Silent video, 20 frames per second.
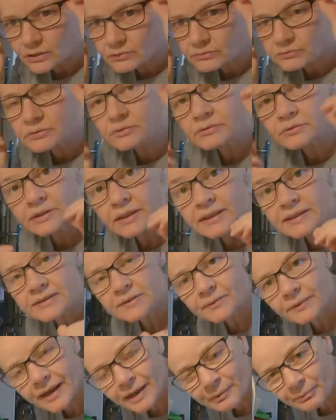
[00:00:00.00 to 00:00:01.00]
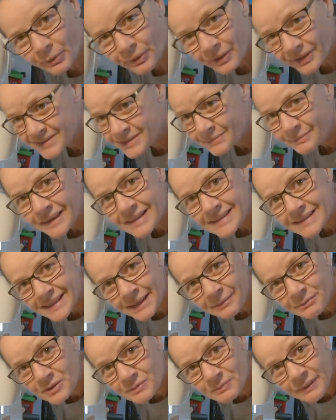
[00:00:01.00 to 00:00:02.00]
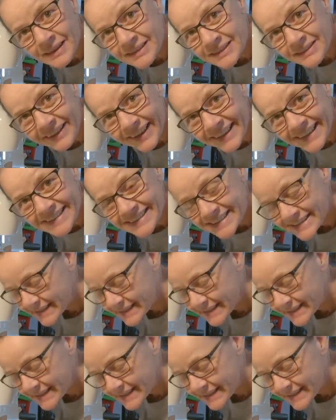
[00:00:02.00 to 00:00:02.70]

don't need to wear, but it's amazing how much better I can